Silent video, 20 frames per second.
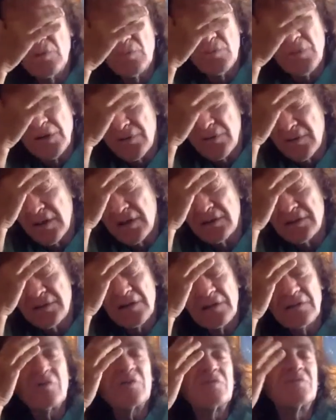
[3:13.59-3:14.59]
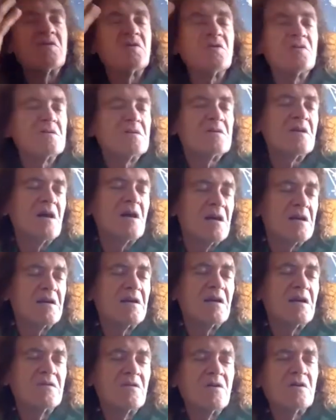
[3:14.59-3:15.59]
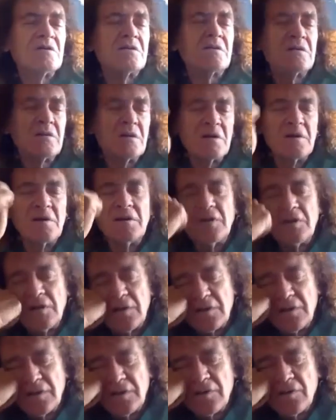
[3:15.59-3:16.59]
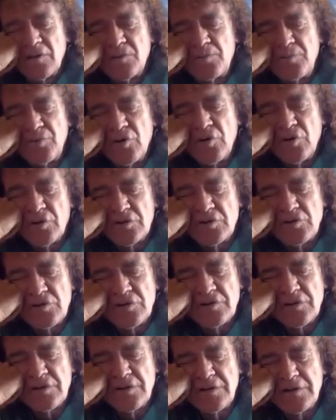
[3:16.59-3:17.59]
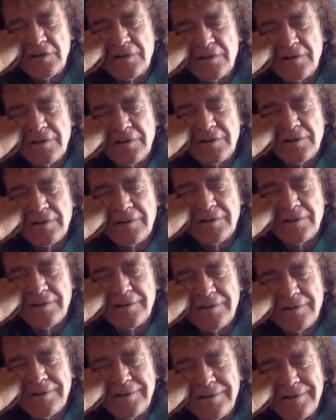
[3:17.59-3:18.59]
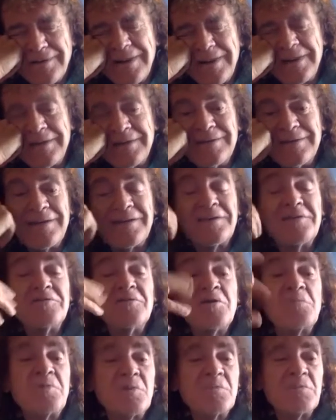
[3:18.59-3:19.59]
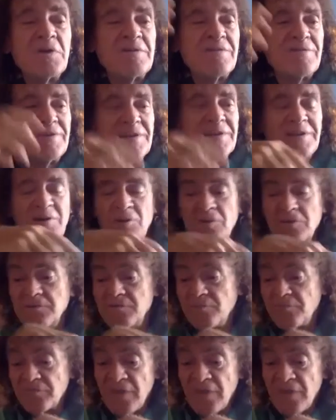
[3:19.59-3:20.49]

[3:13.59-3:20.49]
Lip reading: about this that, of course, I cannot approach in a public video.